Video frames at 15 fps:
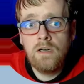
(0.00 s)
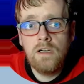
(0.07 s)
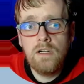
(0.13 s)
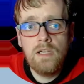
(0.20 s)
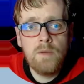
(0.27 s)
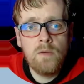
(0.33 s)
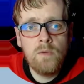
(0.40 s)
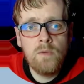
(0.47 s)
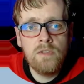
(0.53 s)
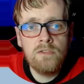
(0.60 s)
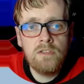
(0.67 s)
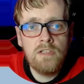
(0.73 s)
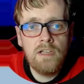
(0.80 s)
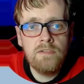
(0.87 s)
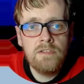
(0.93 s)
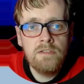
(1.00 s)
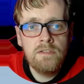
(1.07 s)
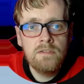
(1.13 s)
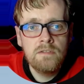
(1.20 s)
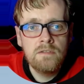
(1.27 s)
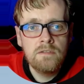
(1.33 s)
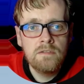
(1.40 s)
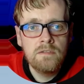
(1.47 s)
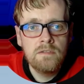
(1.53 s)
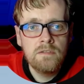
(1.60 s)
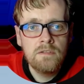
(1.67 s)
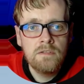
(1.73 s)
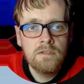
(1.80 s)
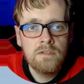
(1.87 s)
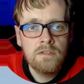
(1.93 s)
Here I am on Windows 11.
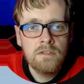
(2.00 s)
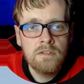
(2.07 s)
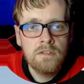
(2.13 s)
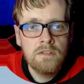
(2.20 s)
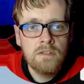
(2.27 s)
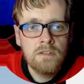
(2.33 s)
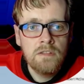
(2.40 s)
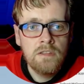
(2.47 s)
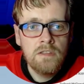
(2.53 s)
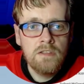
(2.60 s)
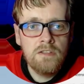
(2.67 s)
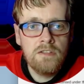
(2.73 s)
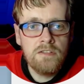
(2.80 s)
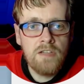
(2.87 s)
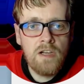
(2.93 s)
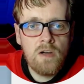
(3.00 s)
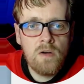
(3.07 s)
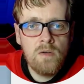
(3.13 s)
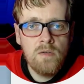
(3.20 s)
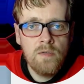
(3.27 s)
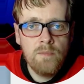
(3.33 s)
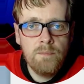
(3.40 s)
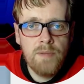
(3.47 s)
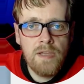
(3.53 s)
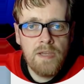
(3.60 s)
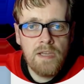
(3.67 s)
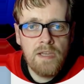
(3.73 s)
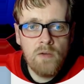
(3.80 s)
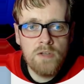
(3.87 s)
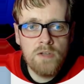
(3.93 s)
This is how
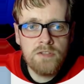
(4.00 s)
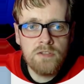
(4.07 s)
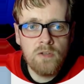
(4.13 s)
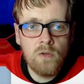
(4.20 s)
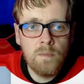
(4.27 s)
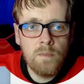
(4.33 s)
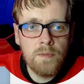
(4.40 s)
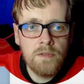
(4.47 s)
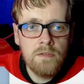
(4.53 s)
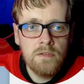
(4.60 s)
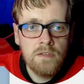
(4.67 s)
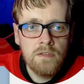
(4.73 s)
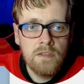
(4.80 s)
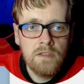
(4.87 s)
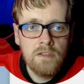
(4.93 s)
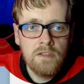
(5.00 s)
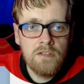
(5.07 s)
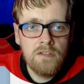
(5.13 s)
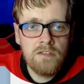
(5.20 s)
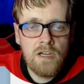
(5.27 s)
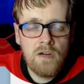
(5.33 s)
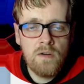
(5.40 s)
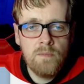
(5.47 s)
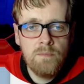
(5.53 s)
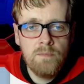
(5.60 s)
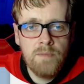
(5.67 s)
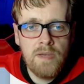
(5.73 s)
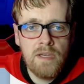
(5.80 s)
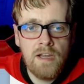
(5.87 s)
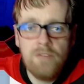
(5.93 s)
big it wants to open. This is how
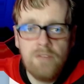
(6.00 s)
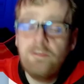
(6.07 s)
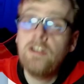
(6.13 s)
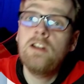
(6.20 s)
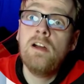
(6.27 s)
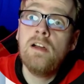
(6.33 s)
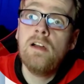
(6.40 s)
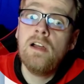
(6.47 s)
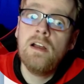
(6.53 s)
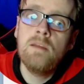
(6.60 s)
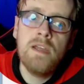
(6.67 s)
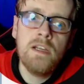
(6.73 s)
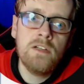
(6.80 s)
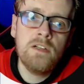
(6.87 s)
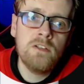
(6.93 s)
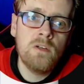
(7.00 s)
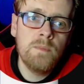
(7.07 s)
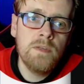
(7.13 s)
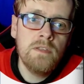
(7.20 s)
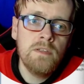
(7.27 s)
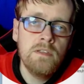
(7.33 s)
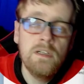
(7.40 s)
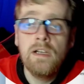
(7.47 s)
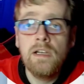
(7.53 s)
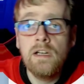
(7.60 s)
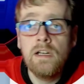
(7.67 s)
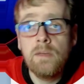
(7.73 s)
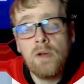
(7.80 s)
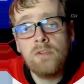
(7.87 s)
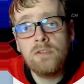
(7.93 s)
big I figured out how to make it to open.
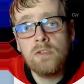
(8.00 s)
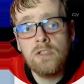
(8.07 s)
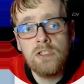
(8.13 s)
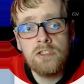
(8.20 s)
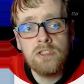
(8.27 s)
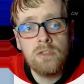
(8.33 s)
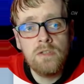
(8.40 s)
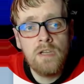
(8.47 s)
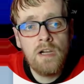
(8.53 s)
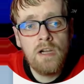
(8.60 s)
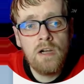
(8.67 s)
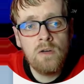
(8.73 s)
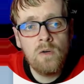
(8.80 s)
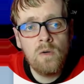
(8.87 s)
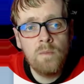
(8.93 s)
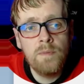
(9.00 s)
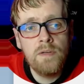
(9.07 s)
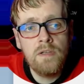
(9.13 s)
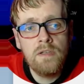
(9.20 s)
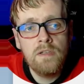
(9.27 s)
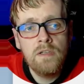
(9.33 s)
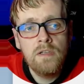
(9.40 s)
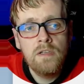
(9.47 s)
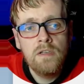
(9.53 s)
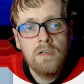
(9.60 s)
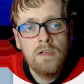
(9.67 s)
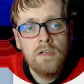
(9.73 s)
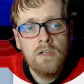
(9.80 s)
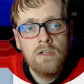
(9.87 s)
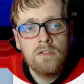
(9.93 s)
And I'm also going to show you how to open it
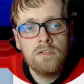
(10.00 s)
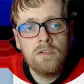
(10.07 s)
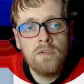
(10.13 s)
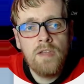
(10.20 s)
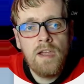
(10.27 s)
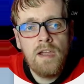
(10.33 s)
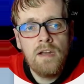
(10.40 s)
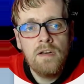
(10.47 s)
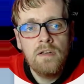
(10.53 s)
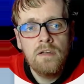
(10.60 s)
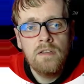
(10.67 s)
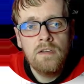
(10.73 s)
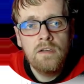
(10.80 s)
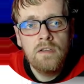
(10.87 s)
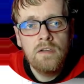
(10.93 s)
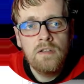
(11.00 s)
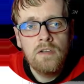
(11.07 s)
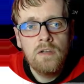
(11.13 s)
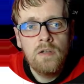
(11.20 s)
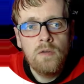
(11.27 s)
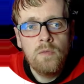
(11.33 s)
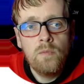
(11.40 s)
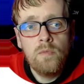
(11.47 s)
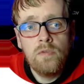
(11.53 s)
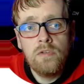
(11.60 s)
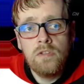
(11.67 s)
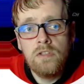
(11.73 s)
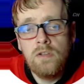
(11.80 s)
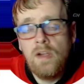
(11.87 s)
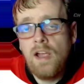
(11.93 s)
so that
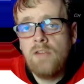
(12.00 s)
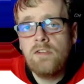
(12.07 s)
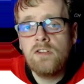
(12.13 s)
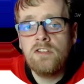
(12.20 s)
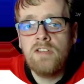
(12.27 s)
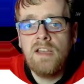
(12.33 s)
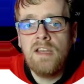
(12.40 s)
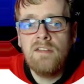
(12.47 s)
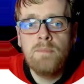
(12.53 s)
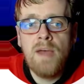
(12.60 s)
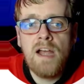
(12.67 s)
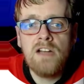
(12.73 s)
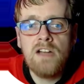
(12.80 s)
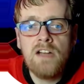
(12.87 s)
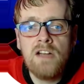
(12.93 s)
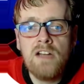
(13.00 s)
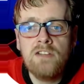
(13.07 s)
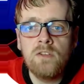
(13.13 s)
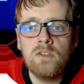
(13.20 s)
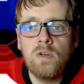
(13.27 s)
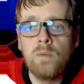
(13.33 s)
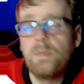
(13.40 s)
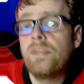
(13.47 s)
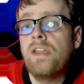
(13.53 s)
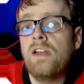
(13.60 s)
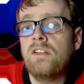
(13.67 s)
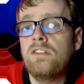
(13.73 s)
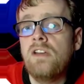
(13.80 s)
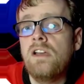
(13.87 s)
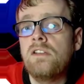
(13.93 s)
you have your saved batch files open
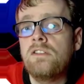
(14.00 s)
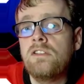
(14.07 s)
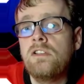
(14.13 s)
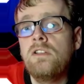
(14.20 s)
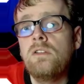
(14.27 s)
that size